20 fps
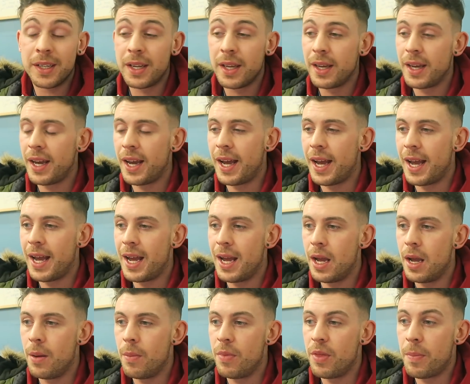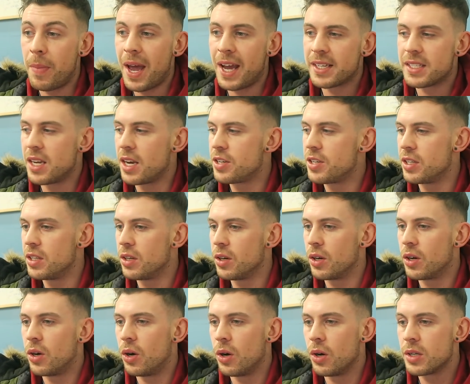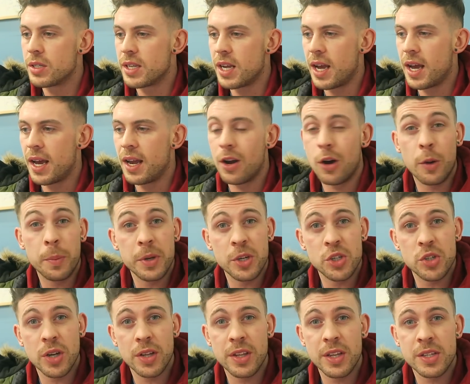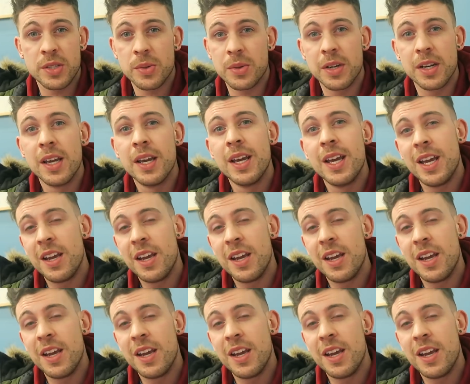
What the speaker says: the back session there, of course, and I hope you enjoyed this one.